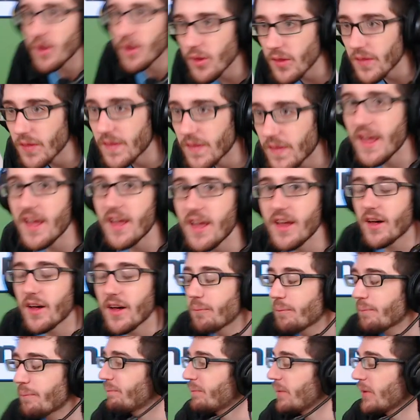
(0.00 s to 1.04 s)
they
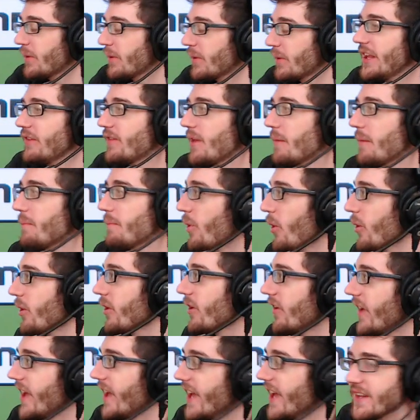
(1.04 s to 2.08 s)
believe that
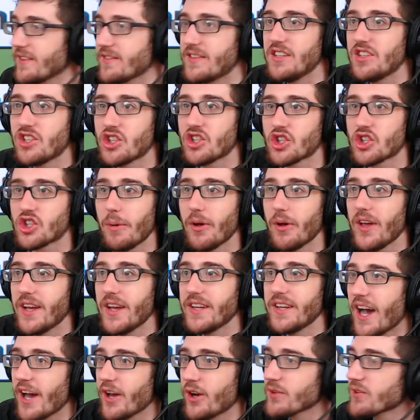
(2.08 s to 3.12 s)
Borderlands, these AAA
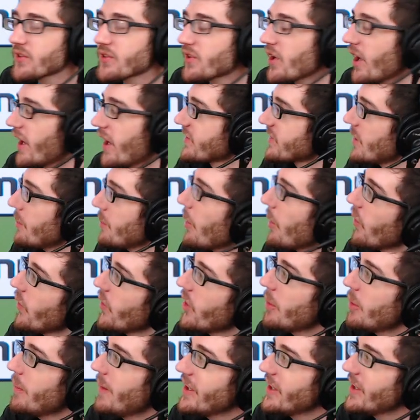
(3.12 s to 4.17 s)
titles, cost them a
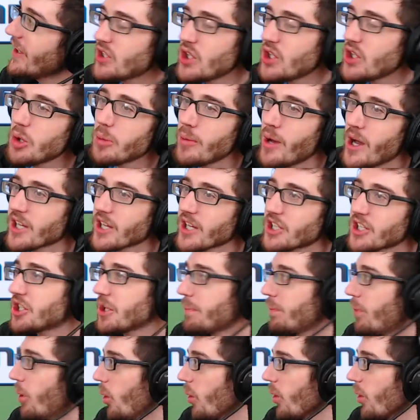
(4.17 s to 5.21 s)
little bit too much to
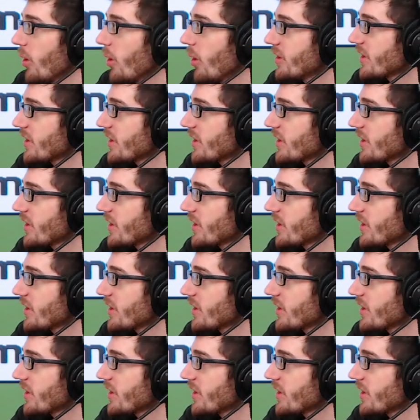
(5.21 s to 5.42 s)
port to the